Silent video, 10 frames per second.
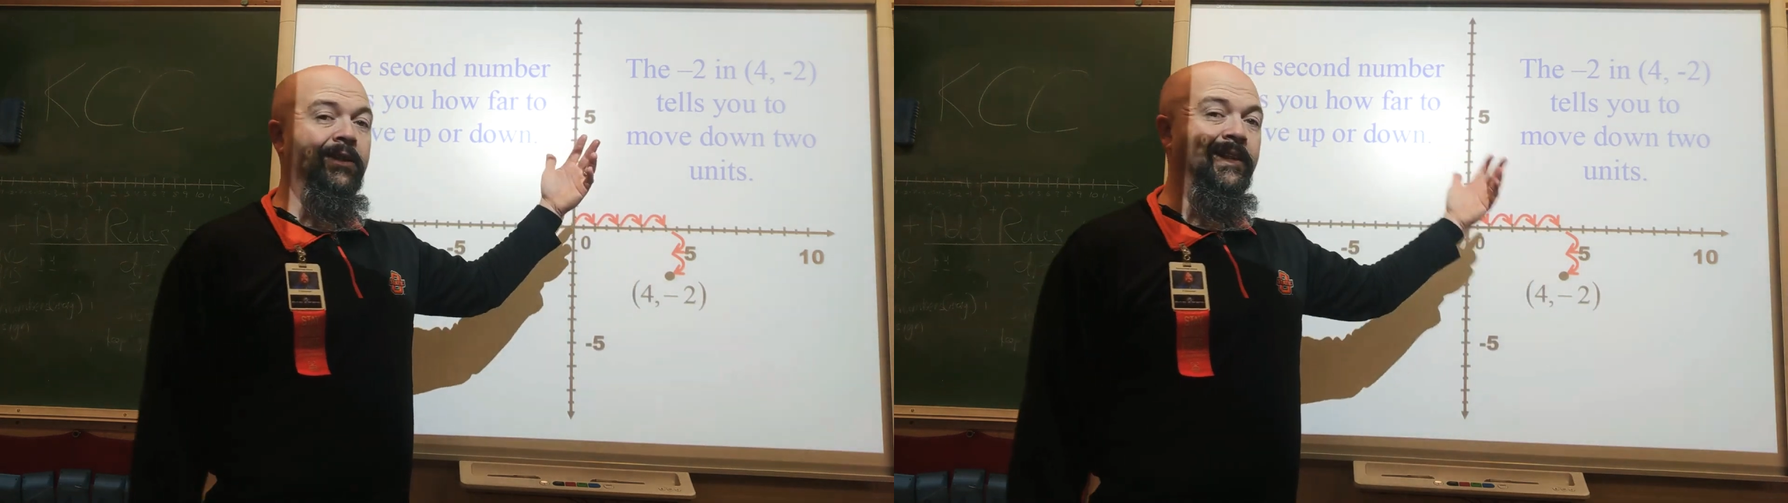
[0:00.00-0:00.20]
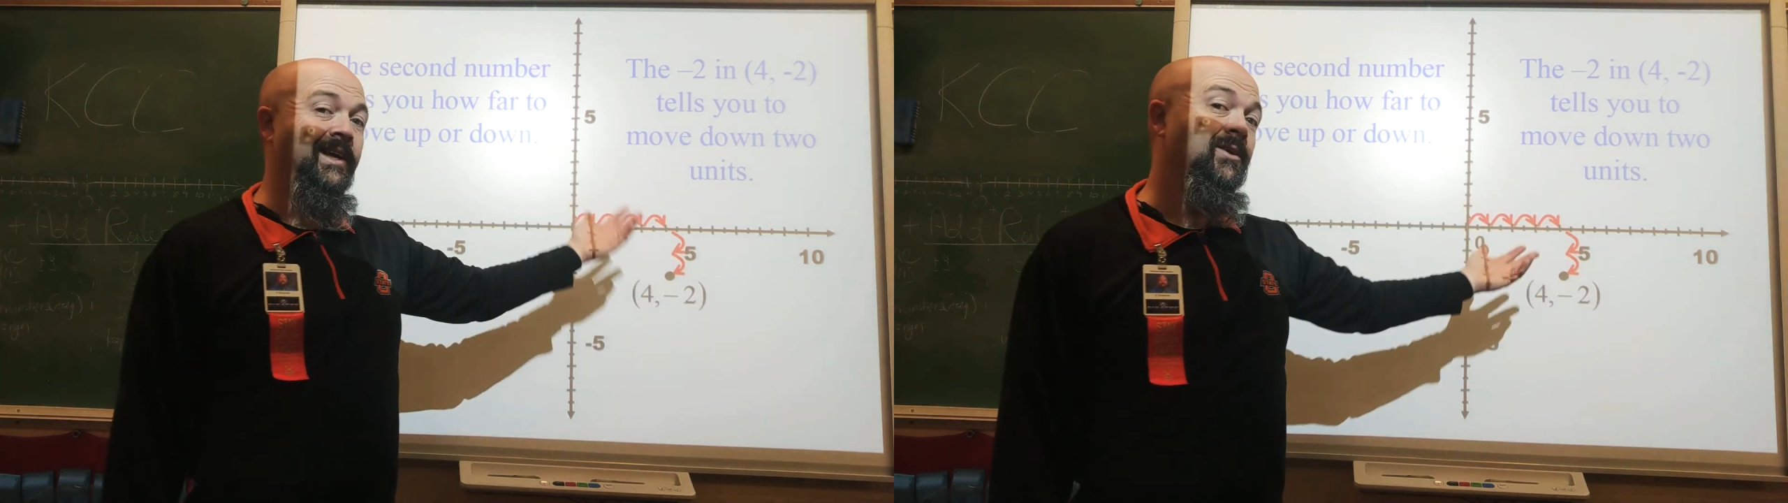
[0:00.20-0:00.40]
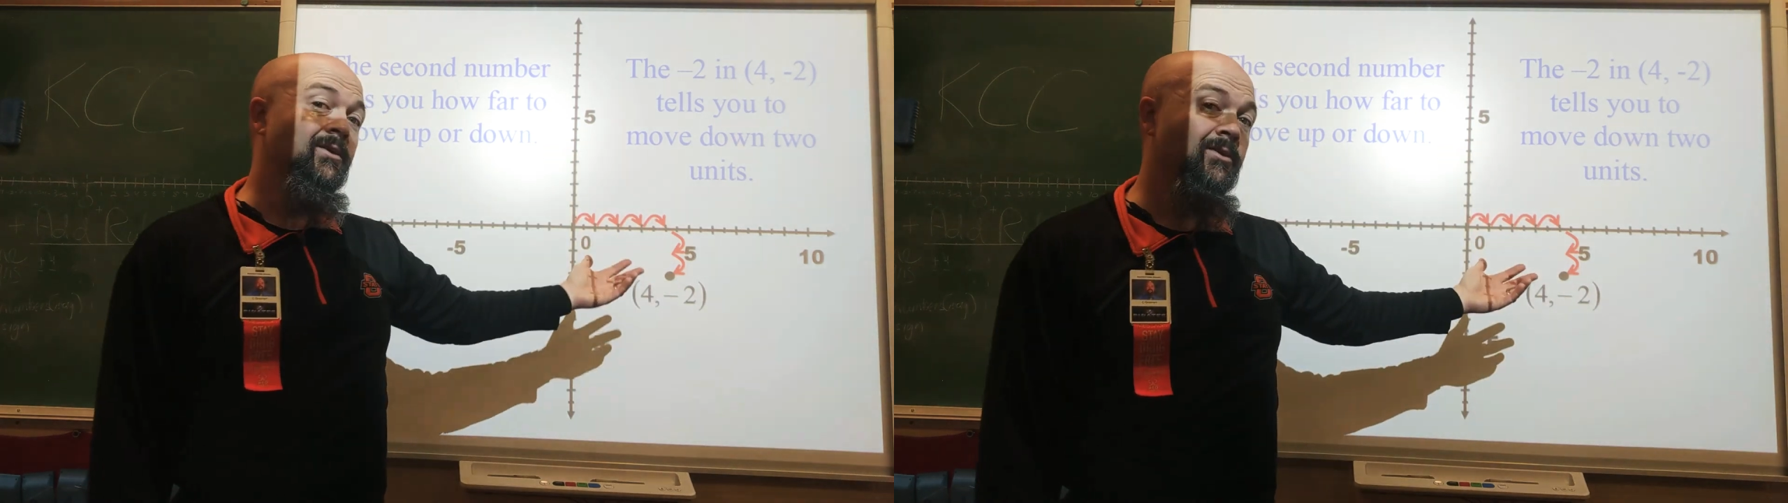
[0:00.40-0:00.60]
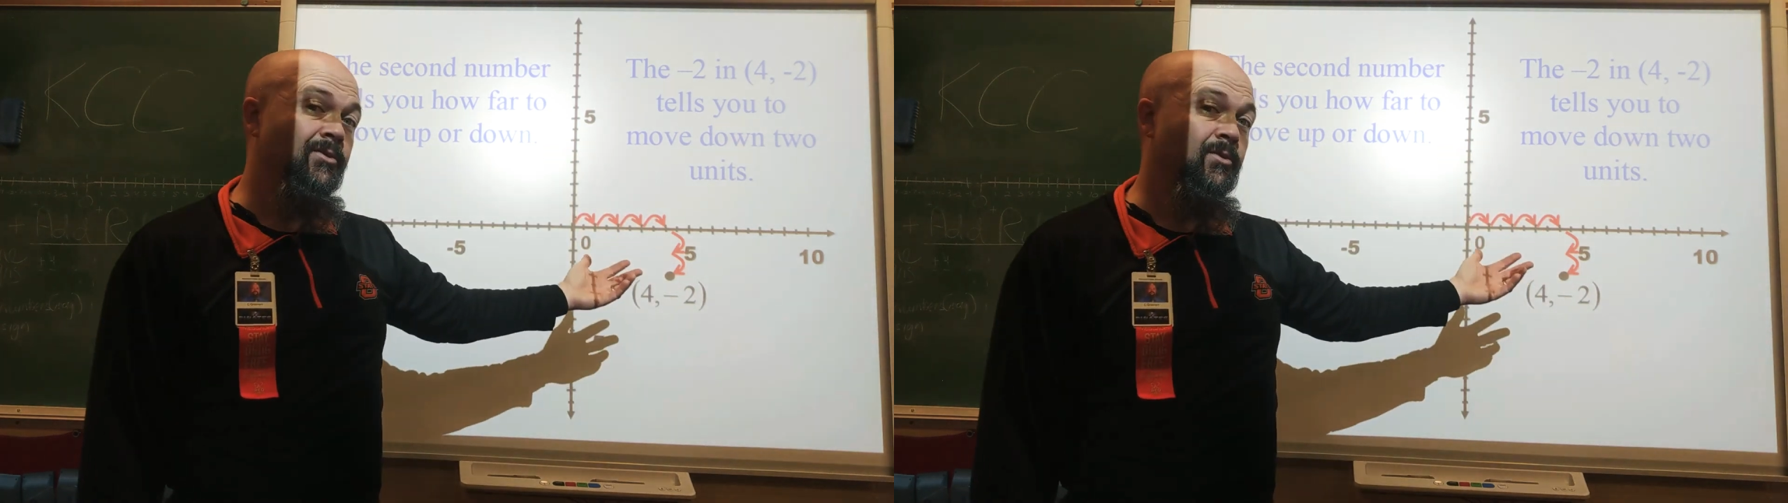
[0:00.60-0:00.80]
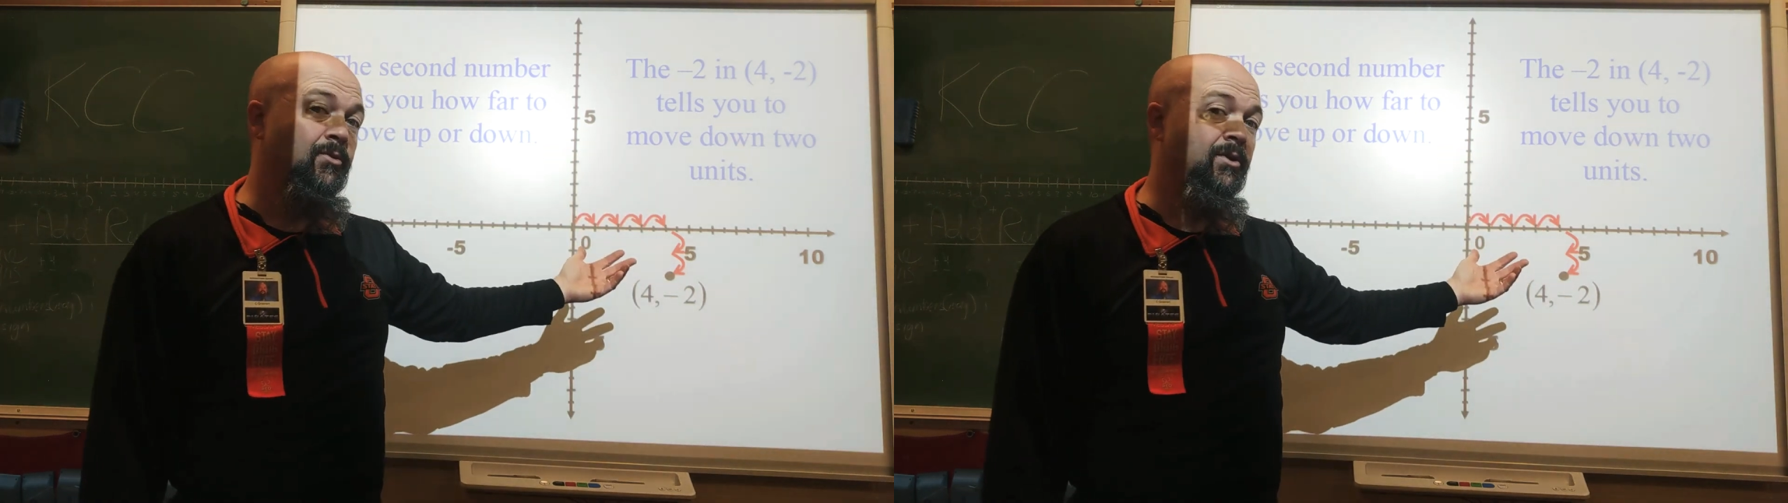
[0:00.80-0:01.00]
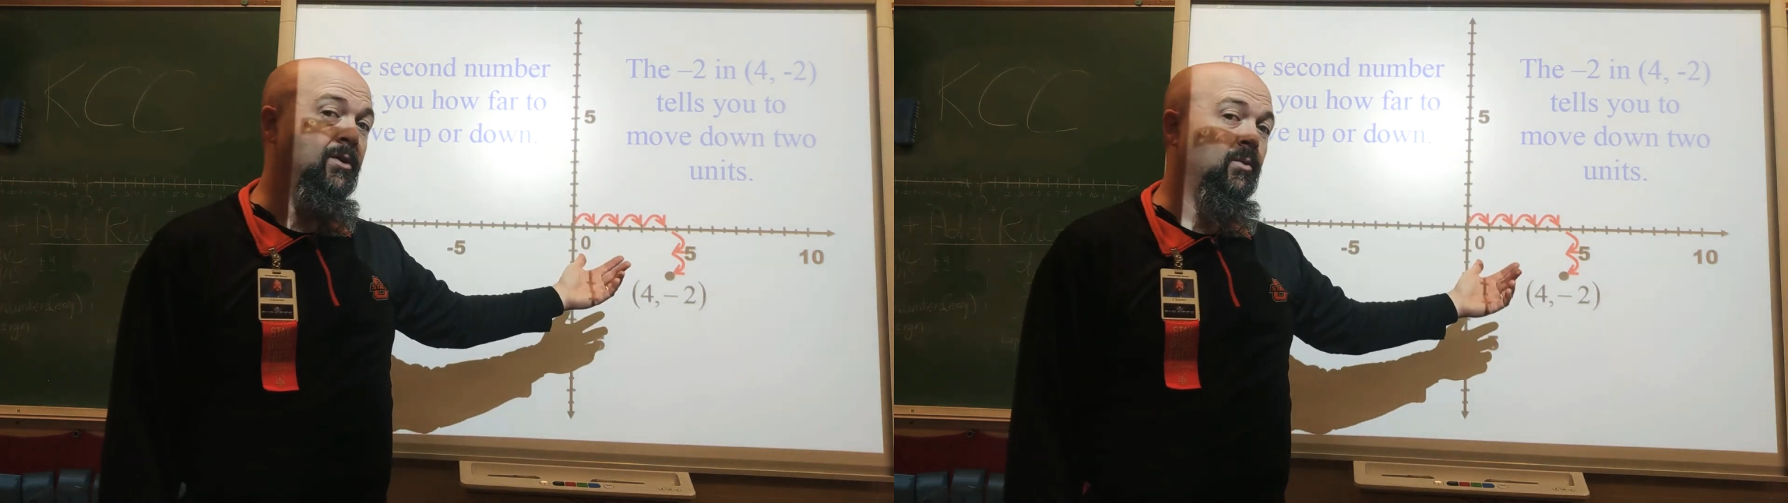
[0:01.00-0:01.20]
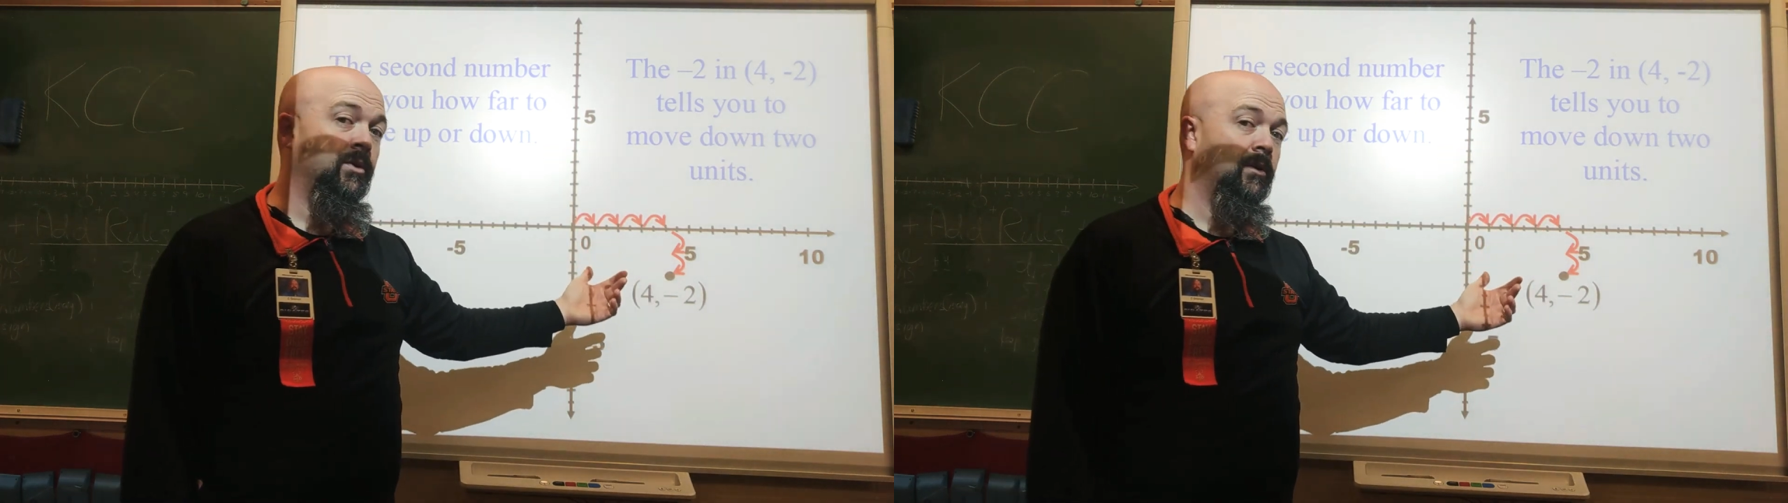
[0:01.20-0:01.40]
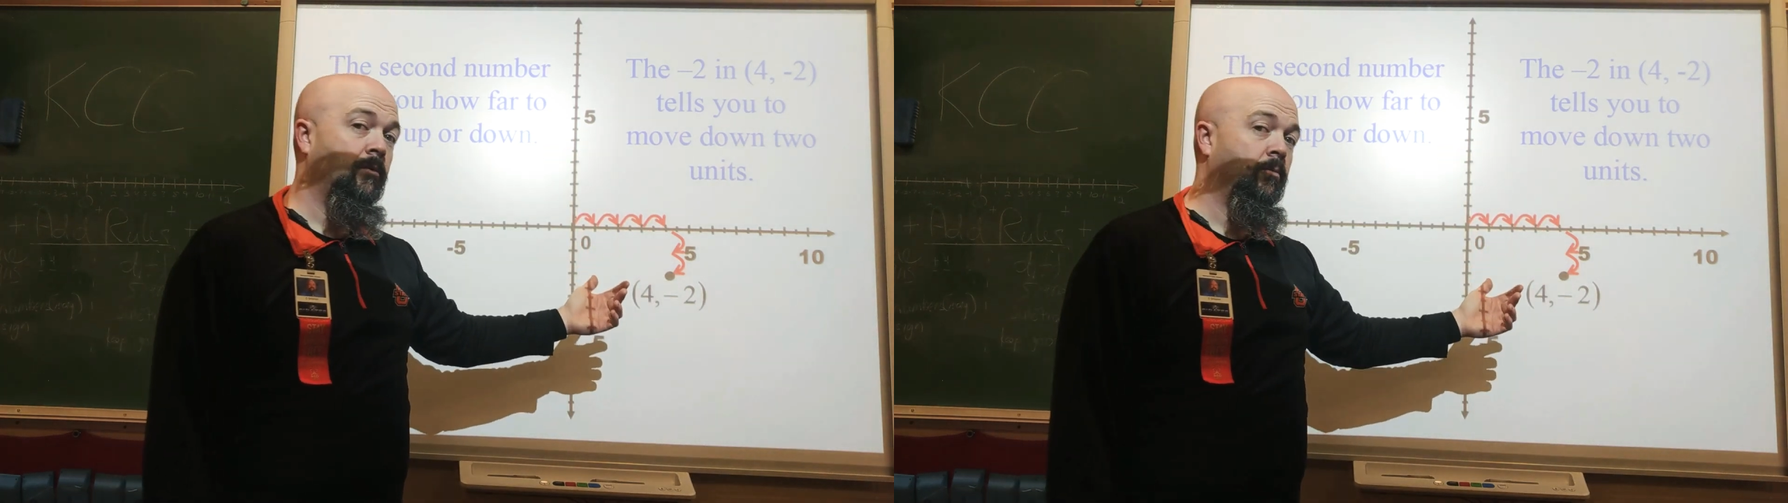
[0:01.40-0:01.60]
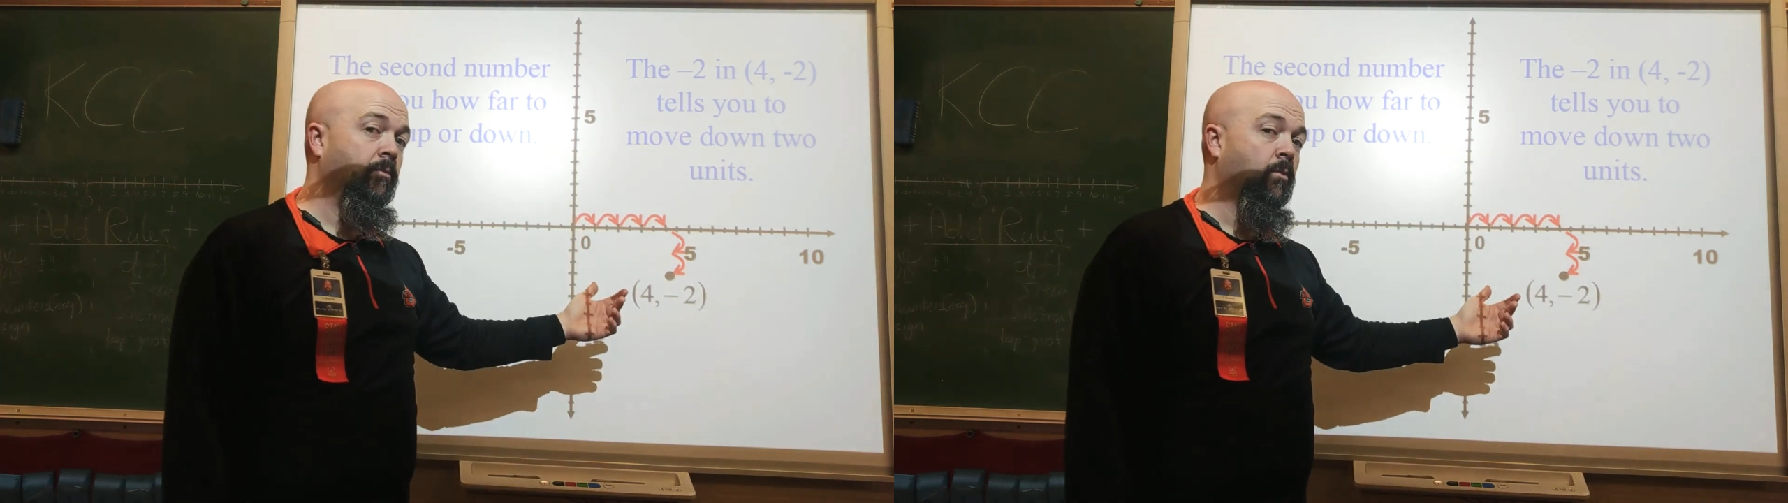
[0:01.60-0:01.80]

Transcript: letter associated with it,